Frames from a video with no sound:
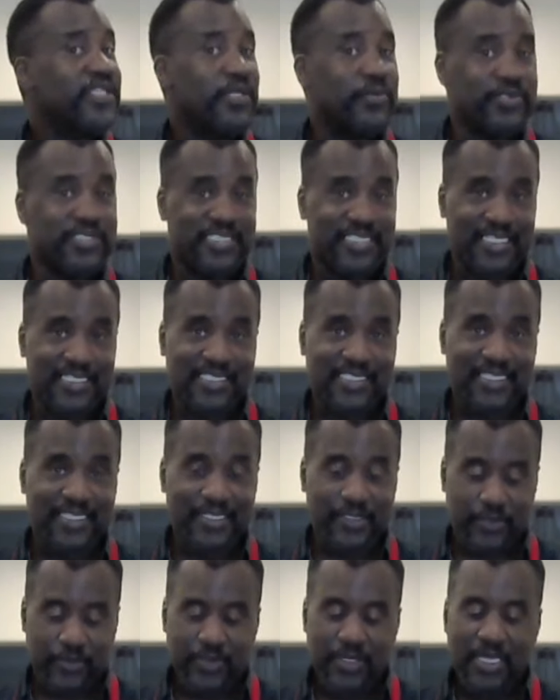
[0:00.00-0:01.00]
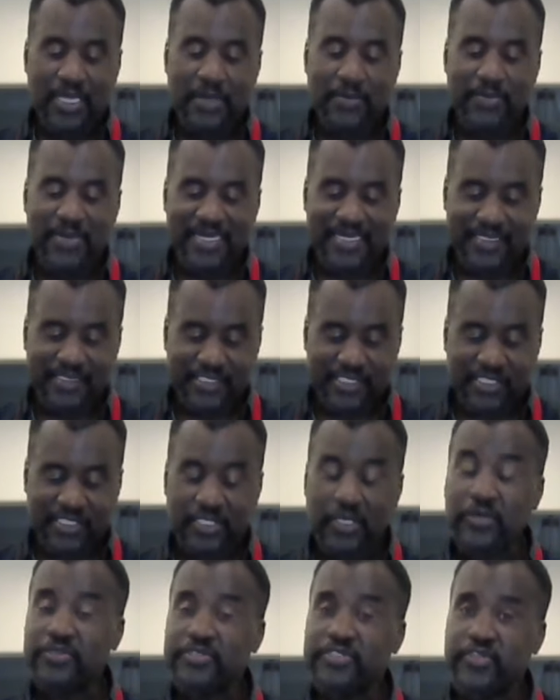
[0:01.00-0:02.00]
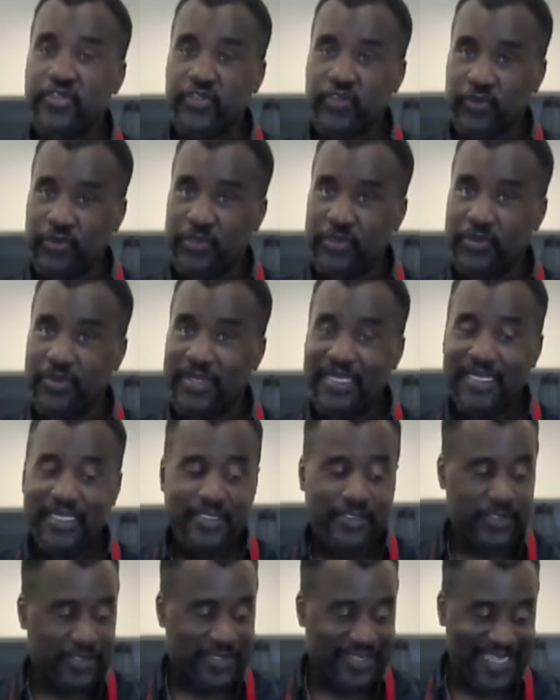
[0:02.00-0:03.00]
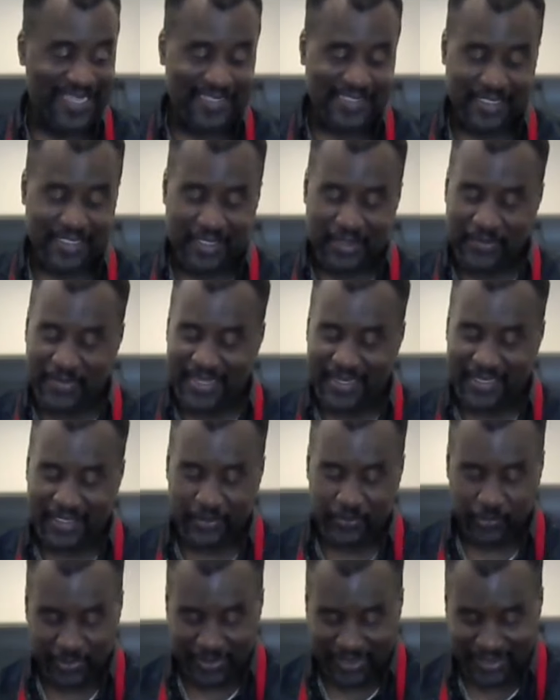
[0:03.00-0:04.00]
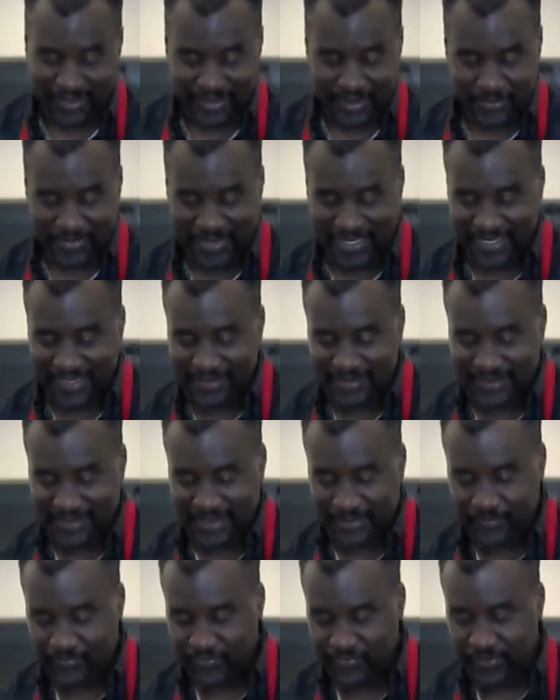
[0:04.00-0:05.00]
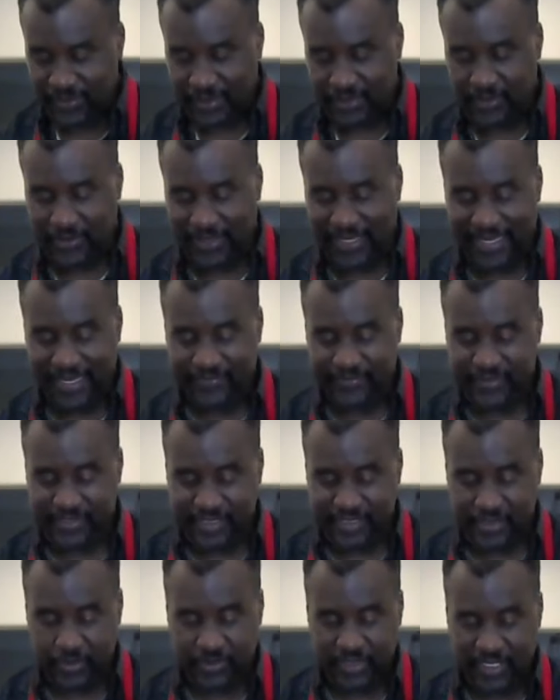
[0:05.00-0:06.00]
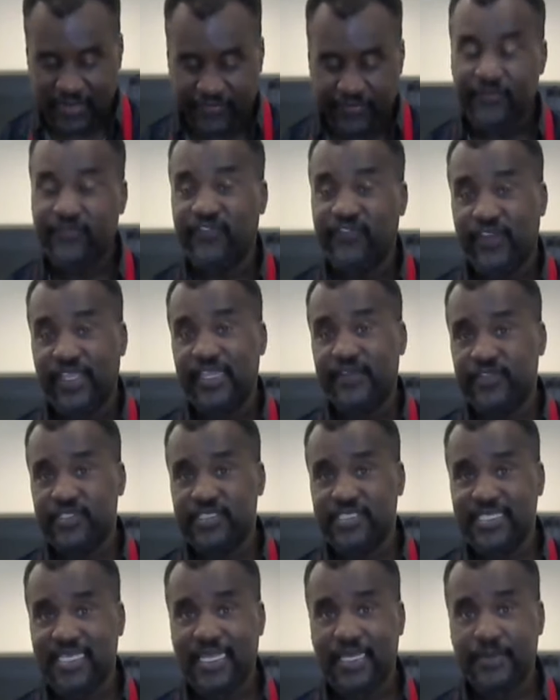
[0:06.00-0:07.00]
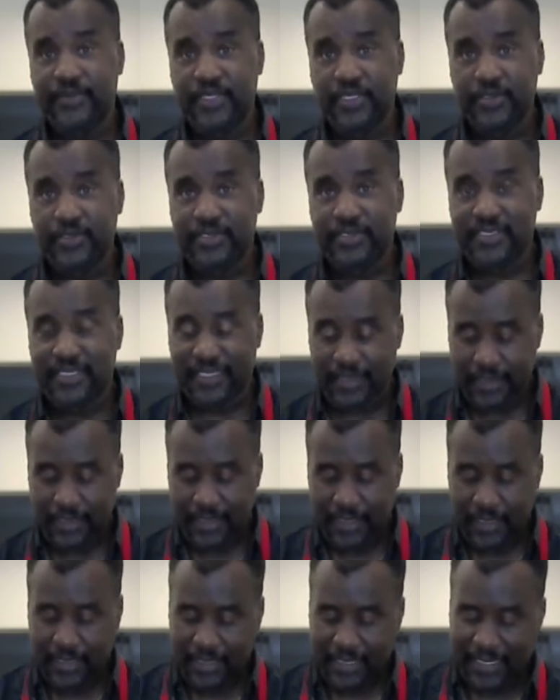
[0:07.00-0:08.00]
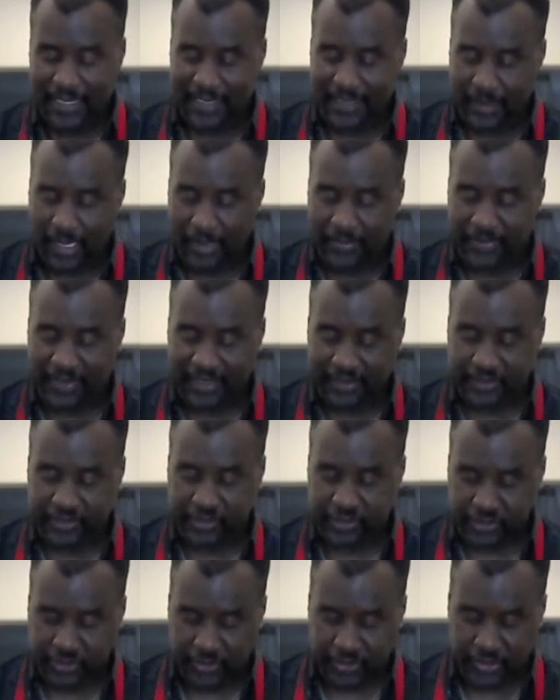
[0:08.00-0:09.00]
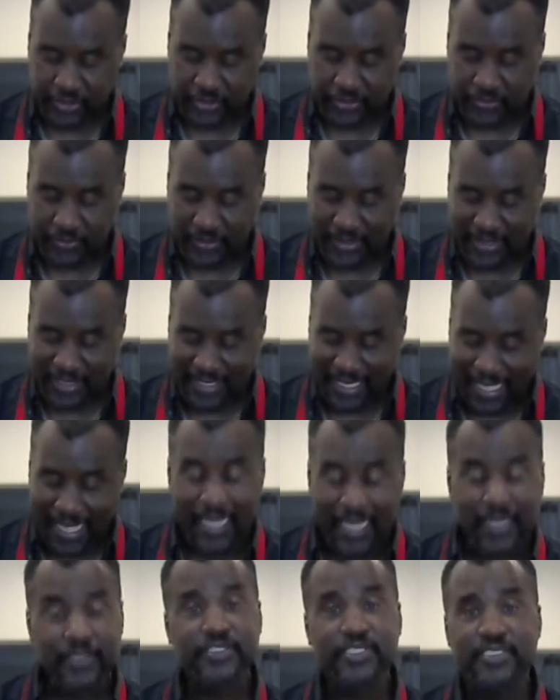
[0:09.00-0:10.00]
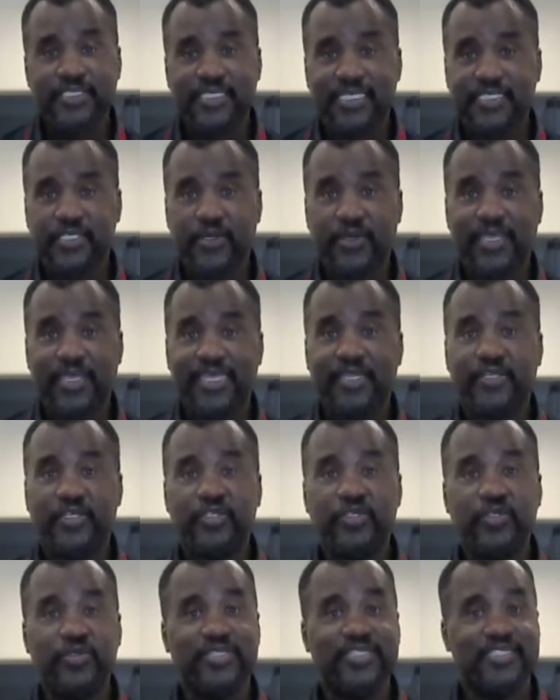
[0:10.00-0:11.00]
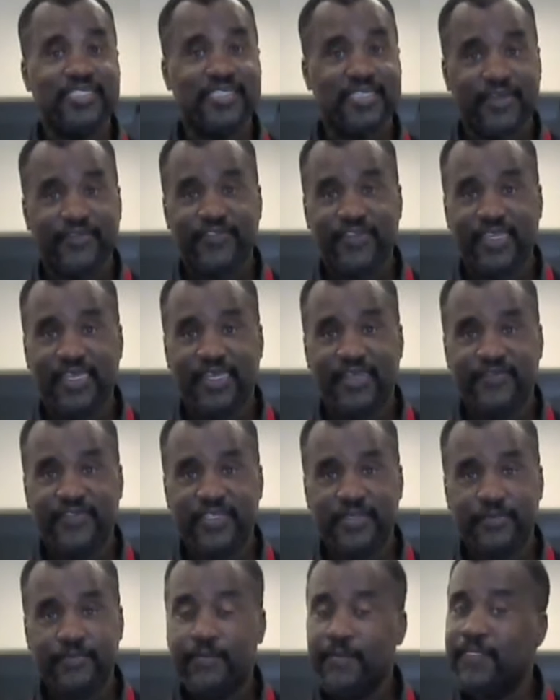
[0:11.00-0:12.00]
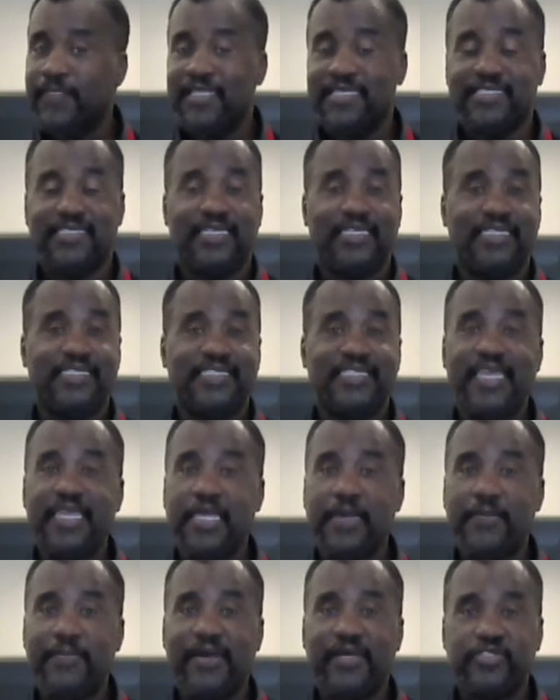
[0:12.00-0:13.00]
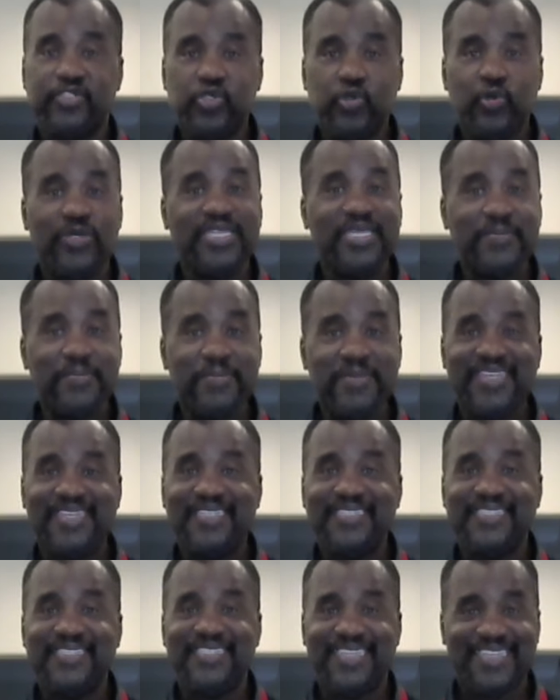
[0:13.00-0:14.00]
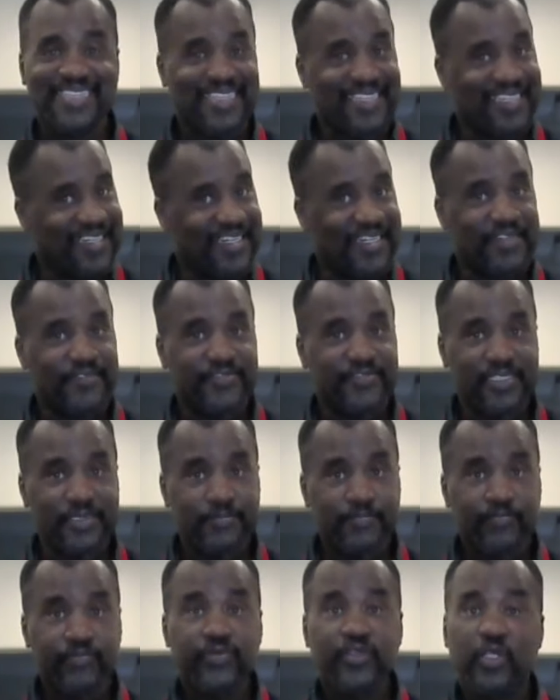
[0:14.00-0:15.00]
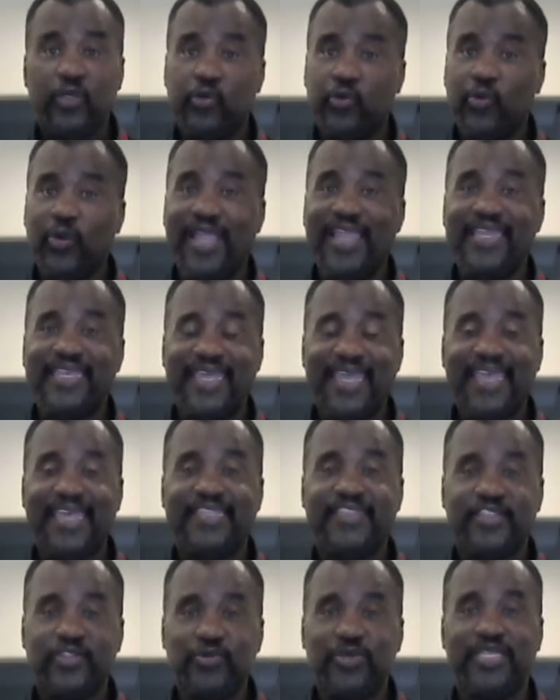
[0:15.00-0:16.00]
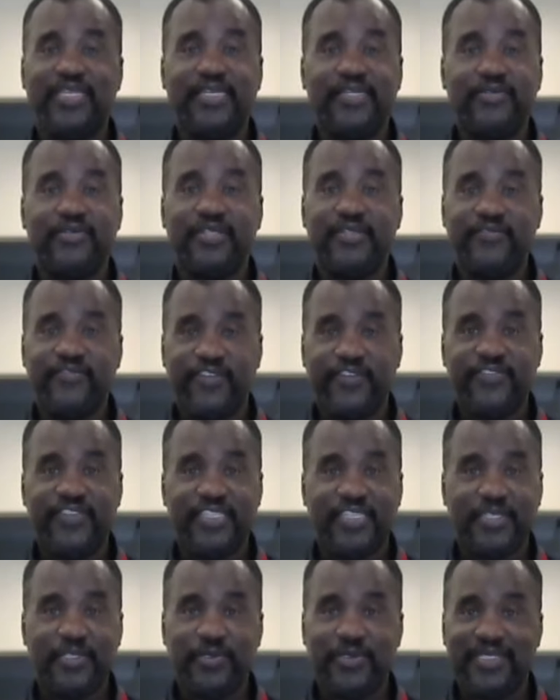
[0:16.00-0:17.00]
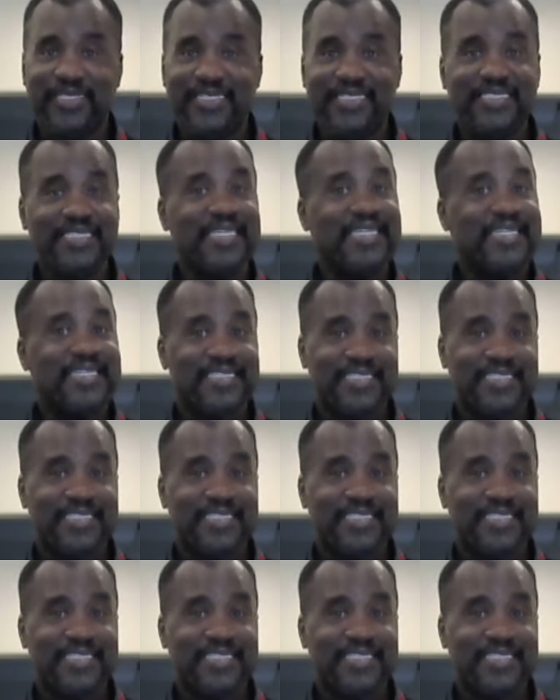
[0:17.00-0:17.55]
It was just a little, but it soaks through. So that's going to make it really amazing. So I have 2 different flavors that I'm using, and I'm going to show you how to just go ahead and do the stuffing of it. It's going to take about 20 minutes in the oven, right at 350 degrees.